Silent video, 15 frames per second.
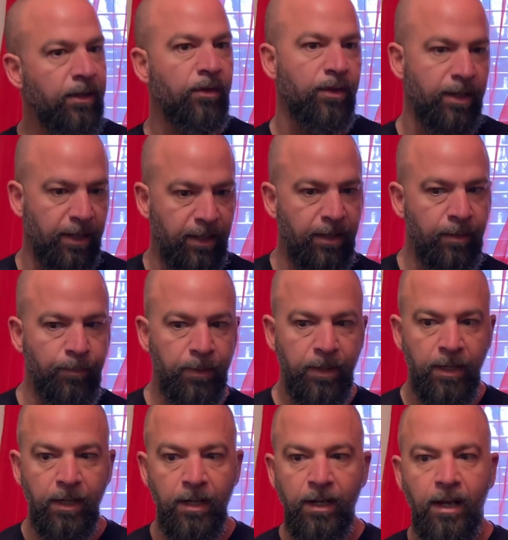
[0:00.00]
the hip,
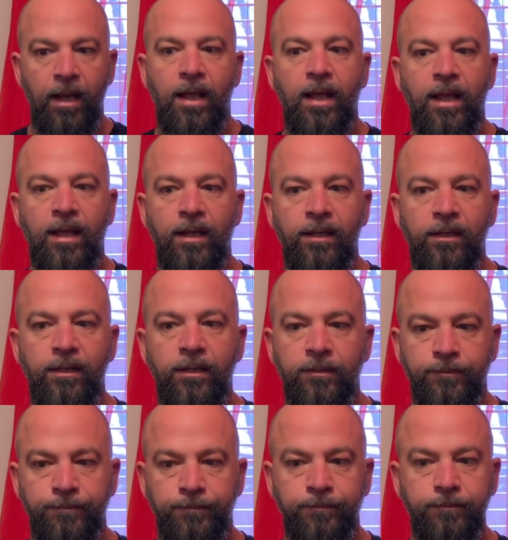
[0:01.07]
and
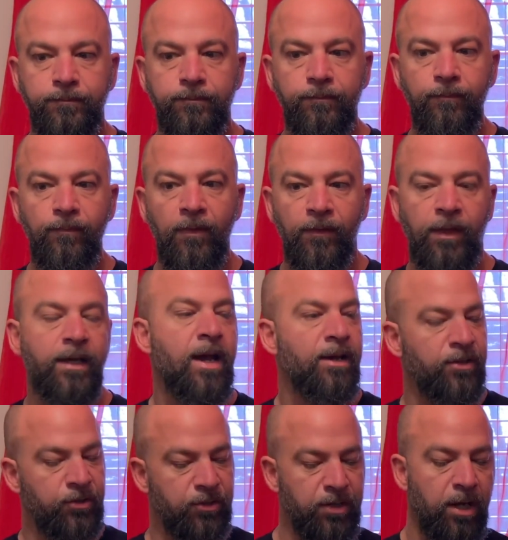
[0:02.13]
that kind of
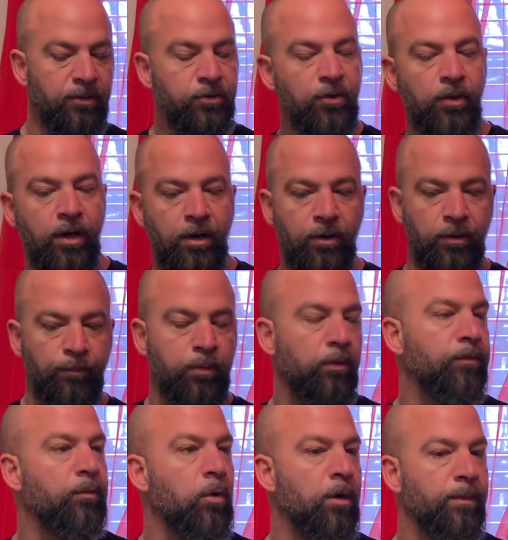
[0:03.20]
stunts their
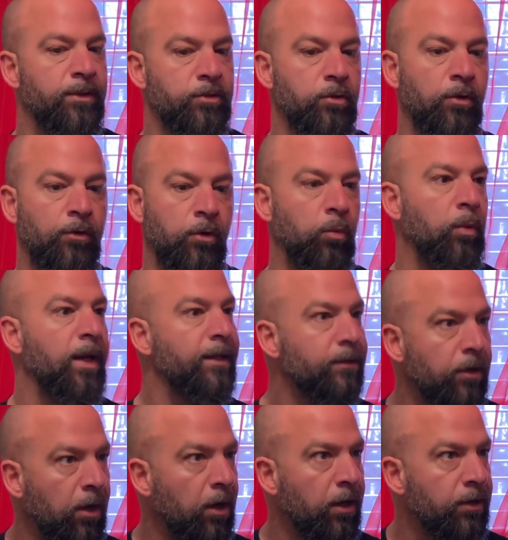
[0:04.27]
performance or their weight
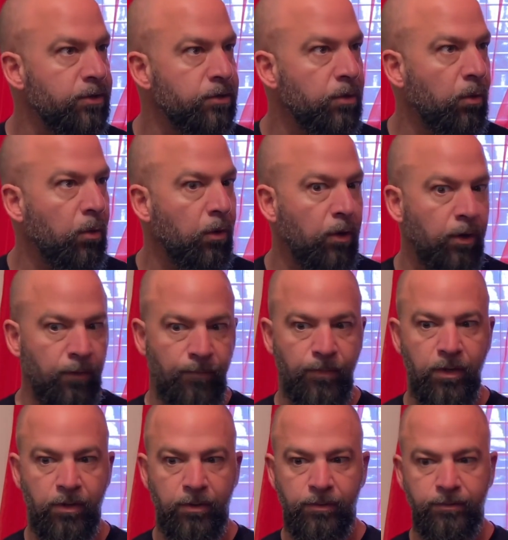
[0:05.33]
loss or their